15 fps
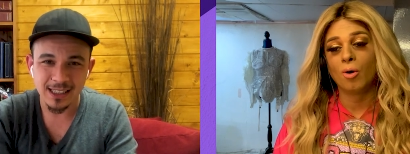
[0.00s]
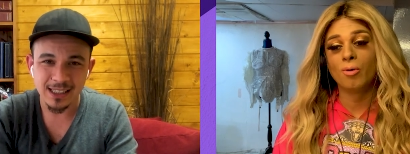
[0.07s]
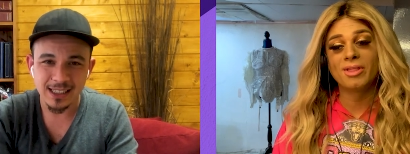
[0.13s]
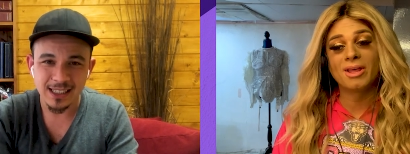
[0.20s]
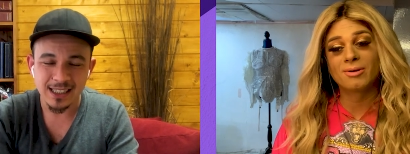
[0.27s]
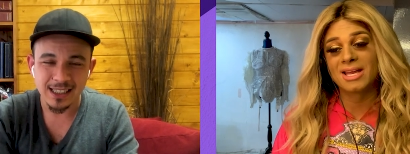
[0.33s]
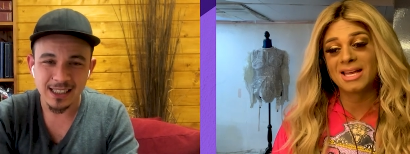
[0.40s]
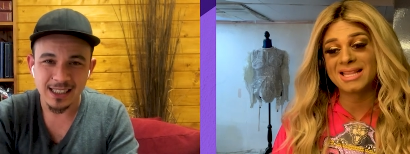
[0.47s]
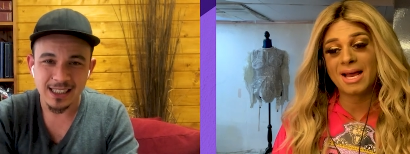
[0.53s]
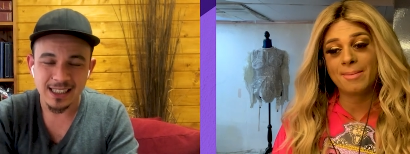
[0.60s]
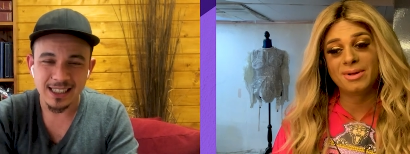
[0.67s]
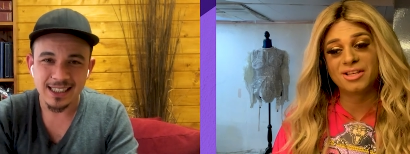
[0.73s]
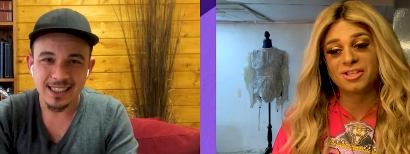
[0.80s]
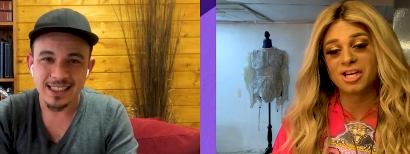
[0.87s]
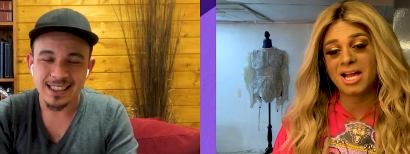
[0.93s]
Speaker 1: Or they'll kick
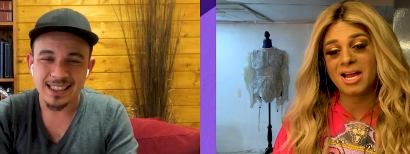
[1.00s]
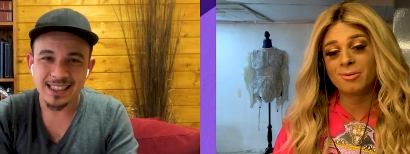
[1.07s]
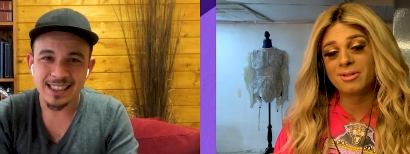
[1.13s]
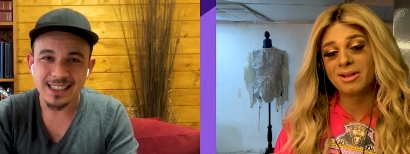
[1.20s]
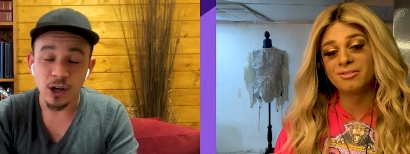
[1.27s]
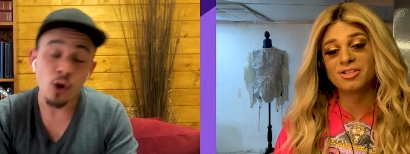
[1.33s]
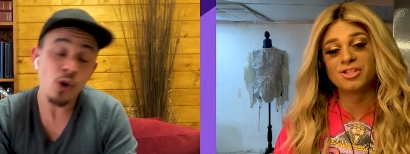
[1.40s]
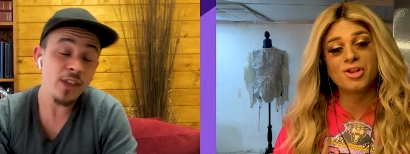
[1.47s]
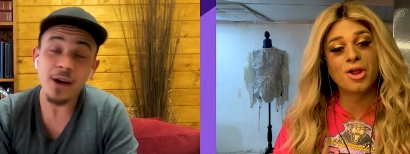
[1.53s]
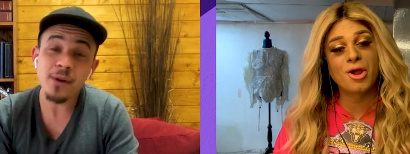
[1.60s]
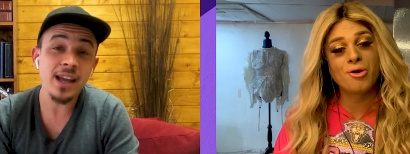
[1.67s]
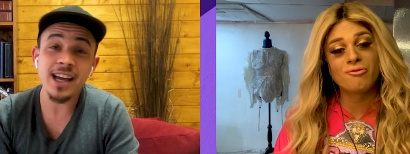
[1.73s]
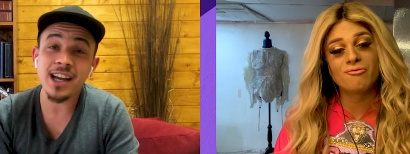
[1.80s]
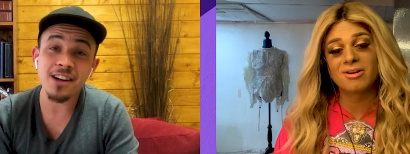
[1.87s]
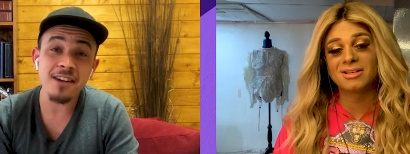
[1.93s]
that bitch out. or they'll no
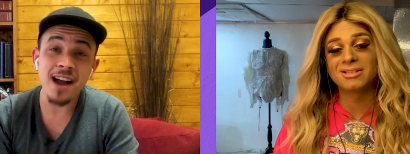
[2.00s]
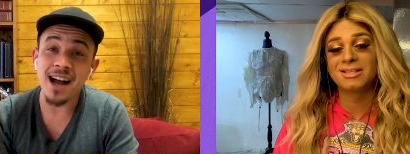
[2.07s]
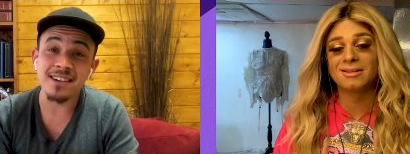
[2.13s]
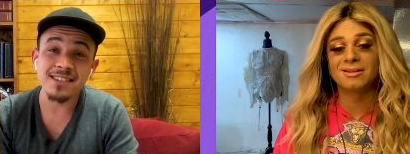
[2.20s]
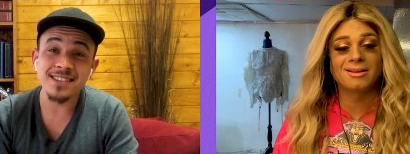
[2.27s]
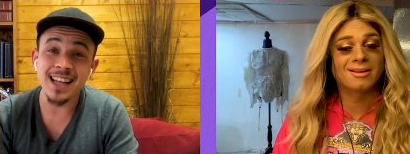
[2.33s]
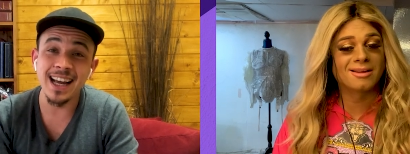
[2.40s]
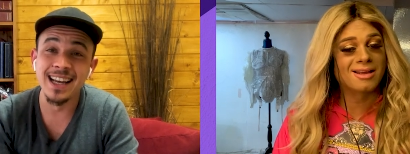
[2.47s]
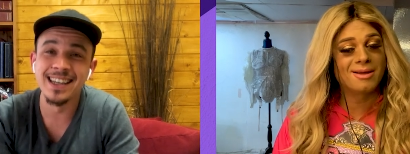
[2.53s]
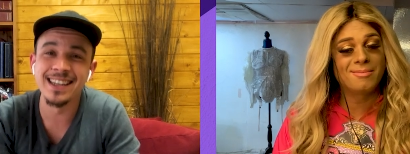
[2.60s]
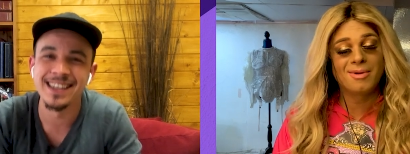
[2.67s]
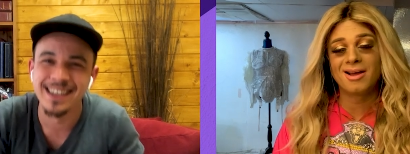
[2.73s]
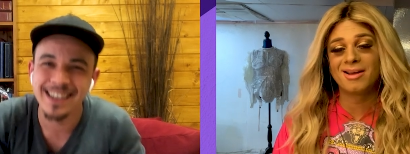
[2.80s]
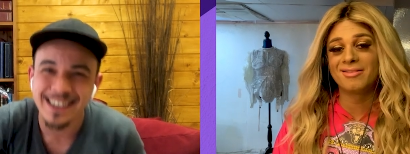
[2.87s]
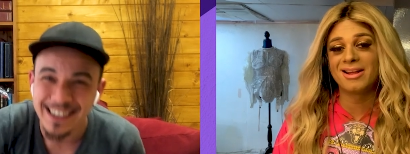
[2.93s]
kick her out. come on,